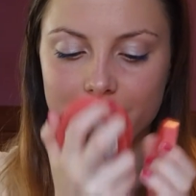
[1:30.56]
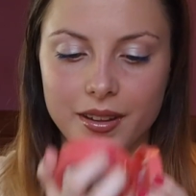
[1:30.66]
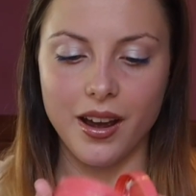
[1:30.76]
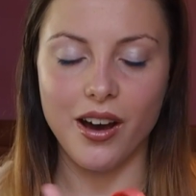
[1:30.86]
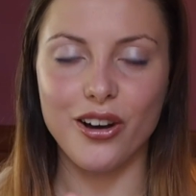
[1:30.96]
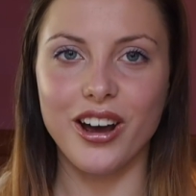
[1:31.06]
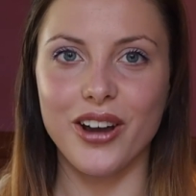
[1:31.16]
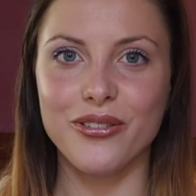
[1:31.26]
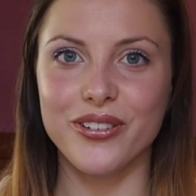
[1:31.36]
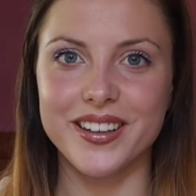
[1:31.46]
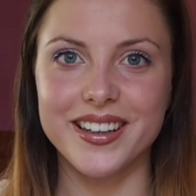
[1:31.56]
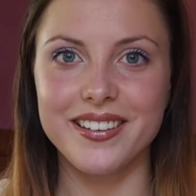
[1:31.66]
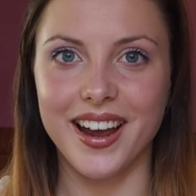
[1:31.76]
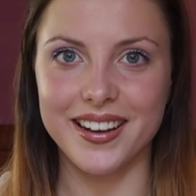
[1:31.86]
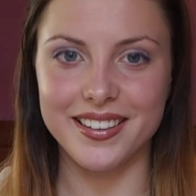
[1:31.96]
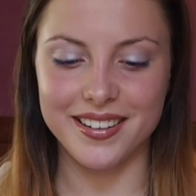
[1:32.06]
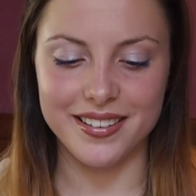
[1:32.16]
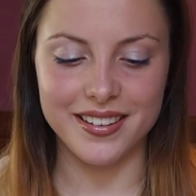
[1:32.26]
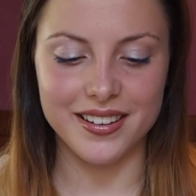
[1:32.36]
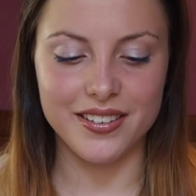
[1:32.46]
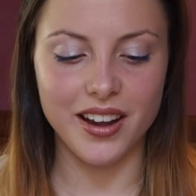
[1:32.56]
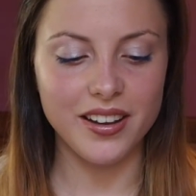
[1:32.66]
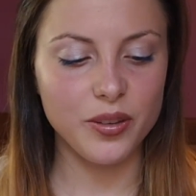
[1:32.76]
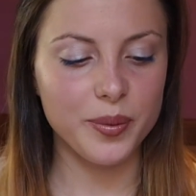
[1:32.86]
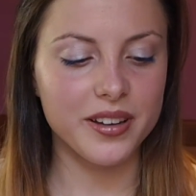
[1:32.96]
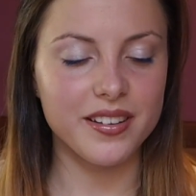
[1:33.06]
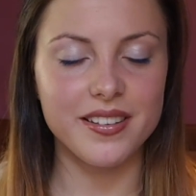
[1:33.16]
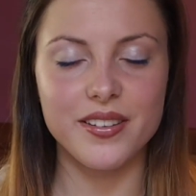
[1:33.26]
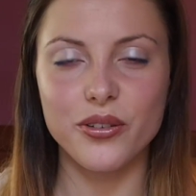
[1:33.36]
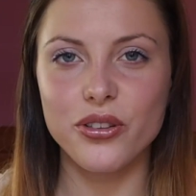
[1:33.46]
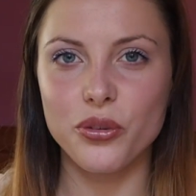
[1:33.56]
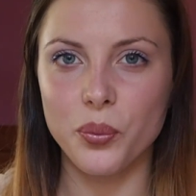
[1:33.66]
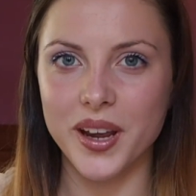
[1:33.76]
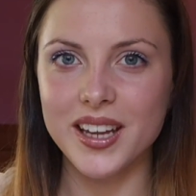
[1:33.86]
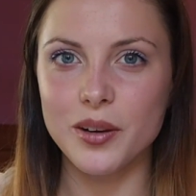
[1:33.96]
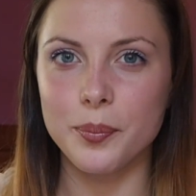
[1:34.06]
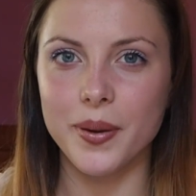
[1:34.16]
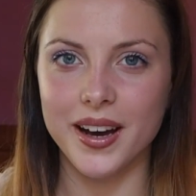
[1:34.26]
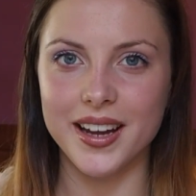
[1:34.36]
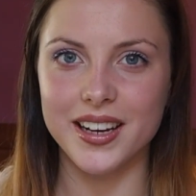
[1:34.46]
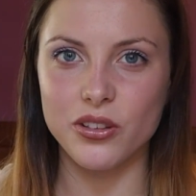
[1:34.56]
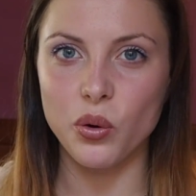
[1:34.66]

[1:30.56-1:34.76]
Oh, I really like this. It's nice because it's still sweet, but it's